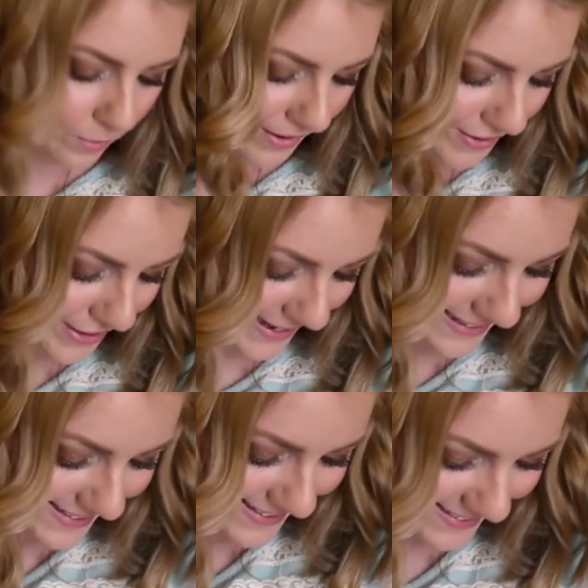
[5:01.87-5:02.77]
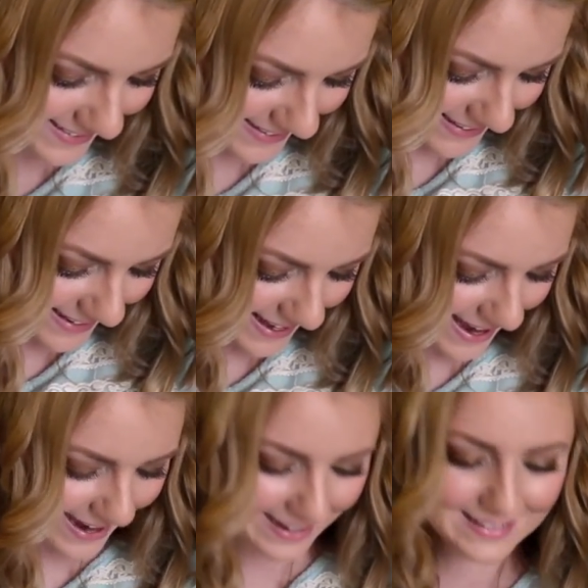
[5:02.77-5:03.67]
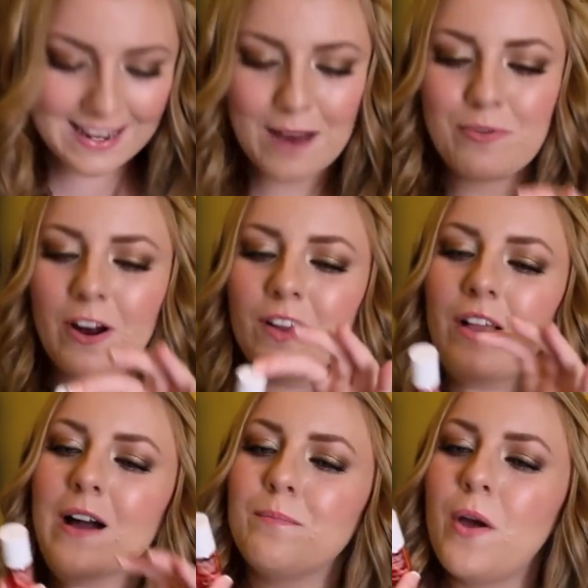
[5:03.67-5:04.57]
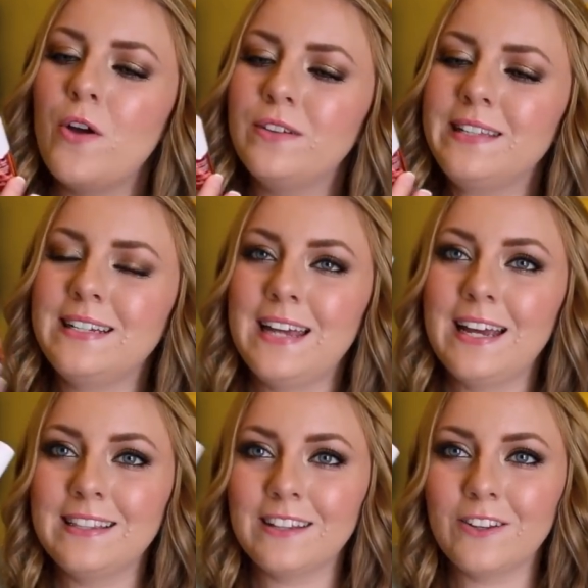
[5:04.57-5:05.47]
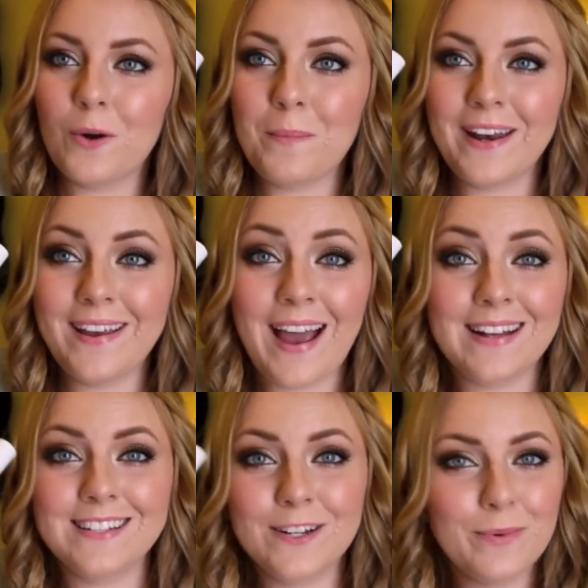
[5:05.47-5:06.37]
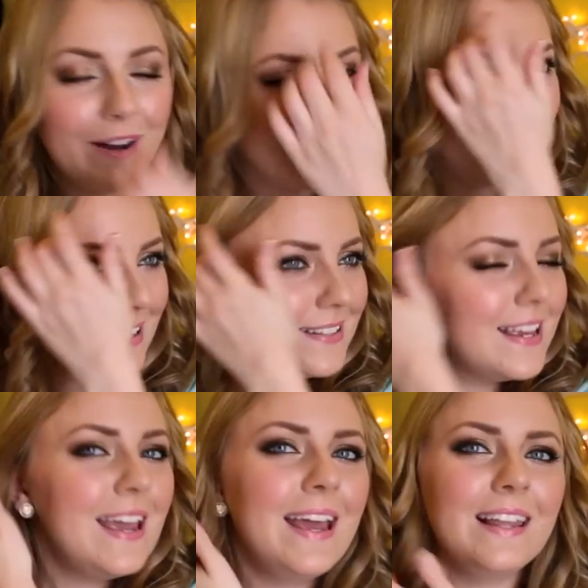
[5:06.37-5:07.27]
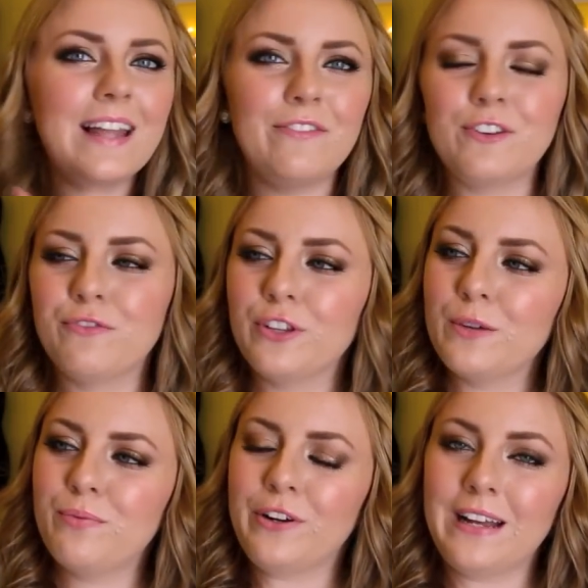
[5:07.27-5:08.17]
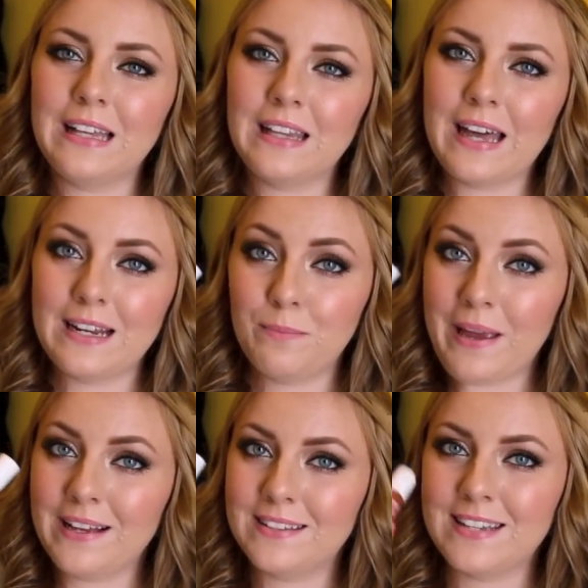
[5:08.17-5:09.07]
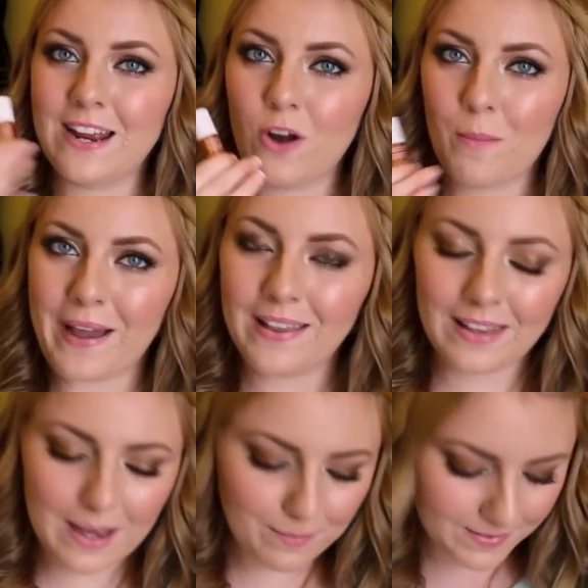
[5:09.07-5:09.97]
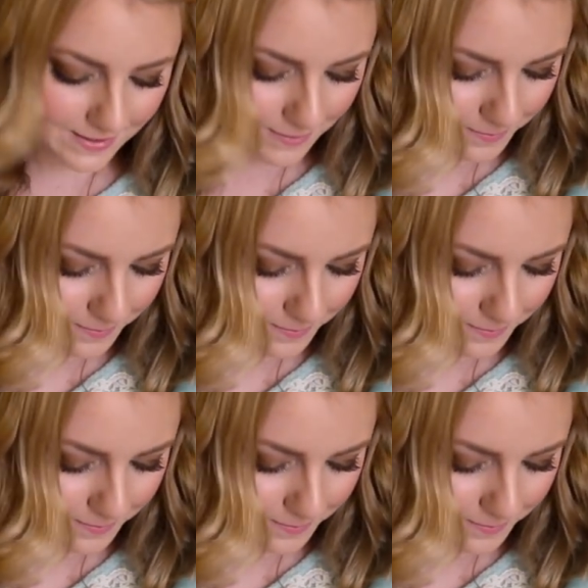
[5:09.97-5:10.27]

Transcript: wear this. And I brought along Posietint the Little Mini. I did wear this. It left a really pretty light pink stain on my lips.